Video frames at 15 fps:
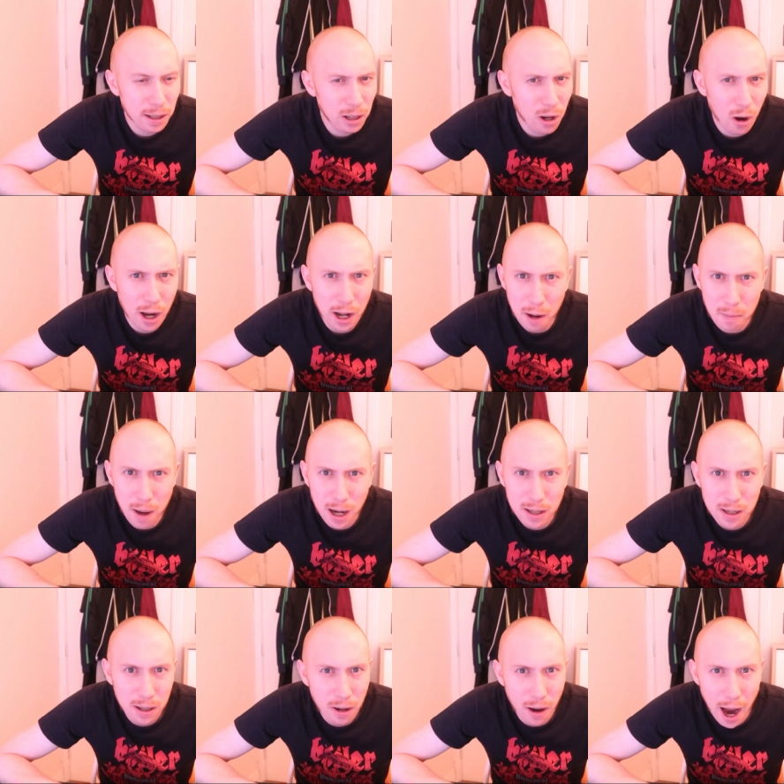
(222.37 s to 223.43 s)
it called in
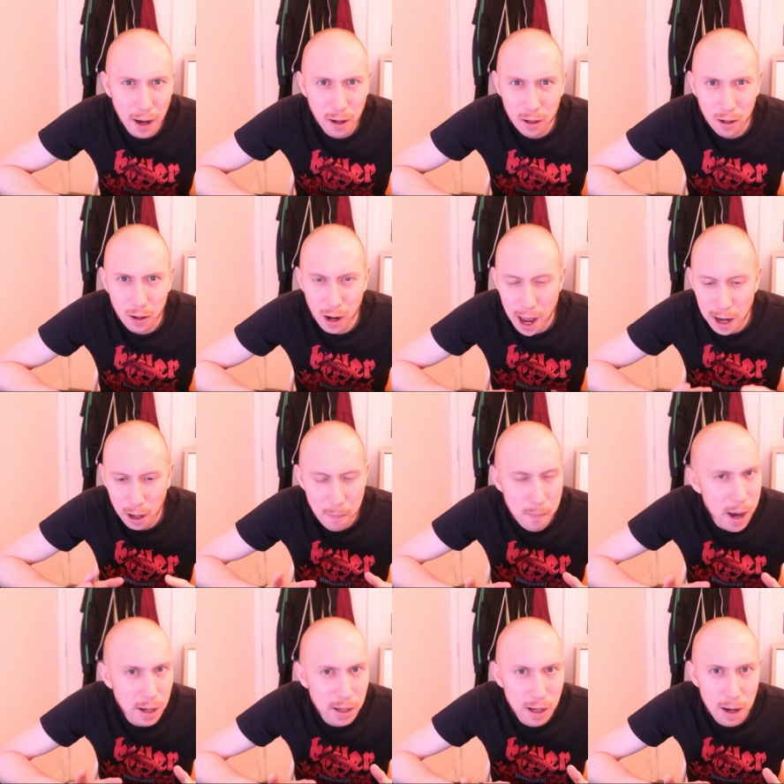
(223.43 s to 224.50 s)
Mexico, I don't know, like a
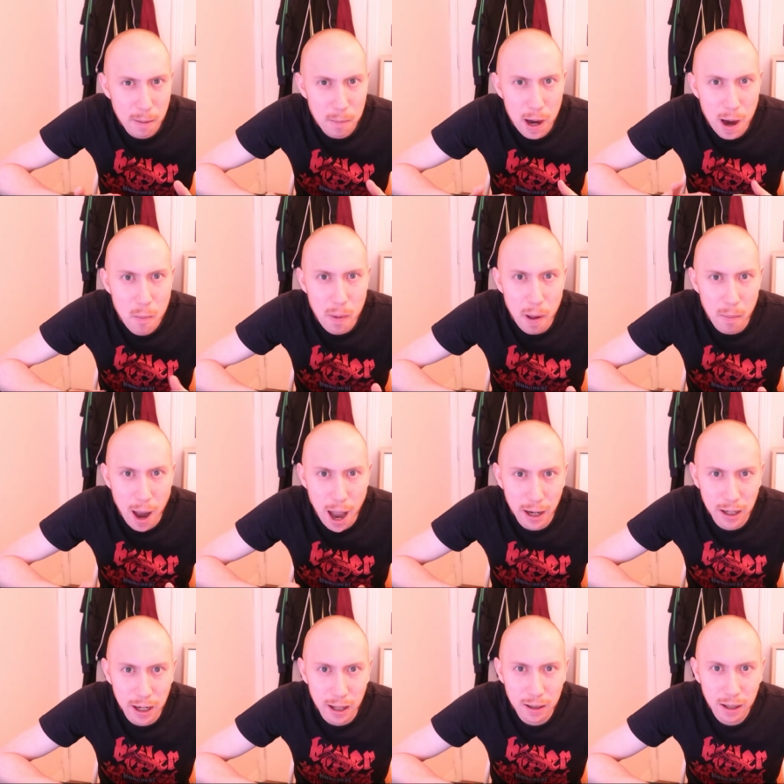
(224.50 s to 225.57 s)
big
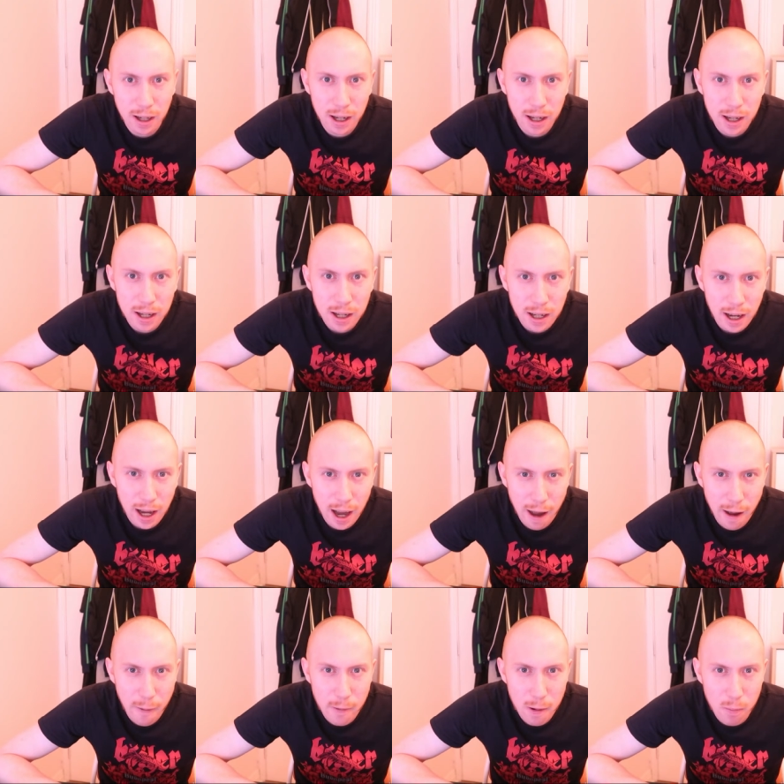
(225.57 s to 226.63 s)
hypermarket,
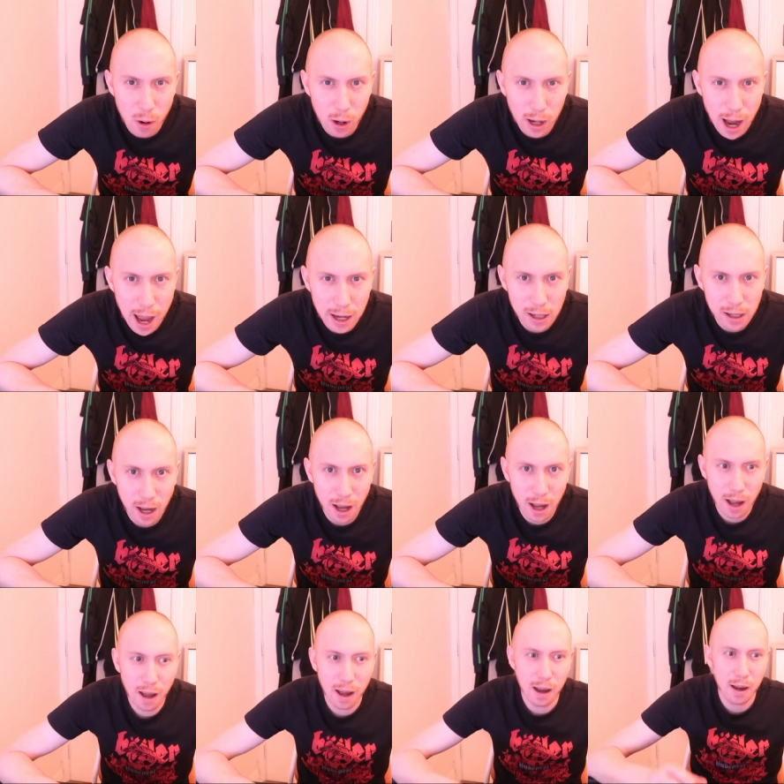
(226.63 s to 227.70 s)
and we bought like
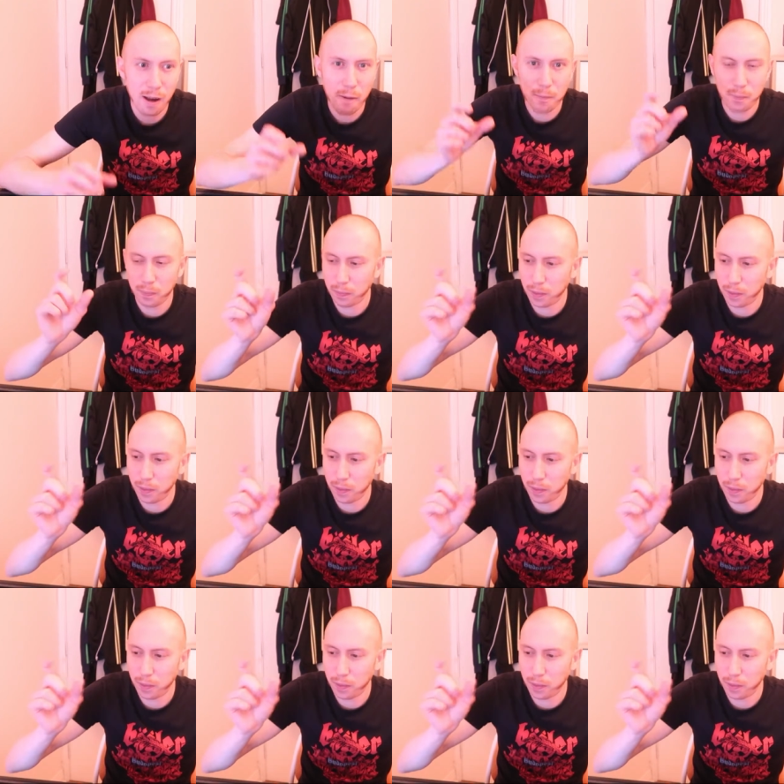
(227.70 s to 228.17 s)
a